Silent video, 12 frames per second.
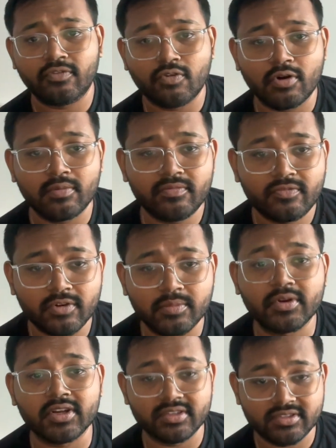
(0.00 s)
form
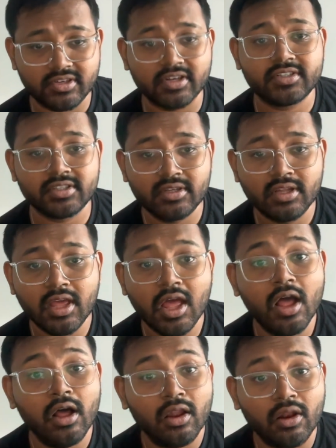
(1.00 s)
from construction
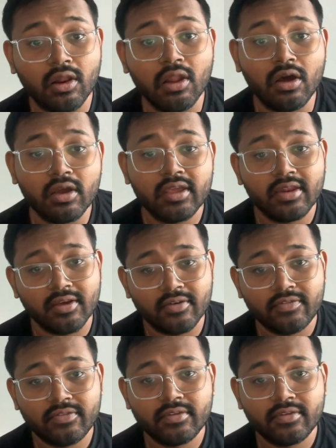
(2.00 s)
long enough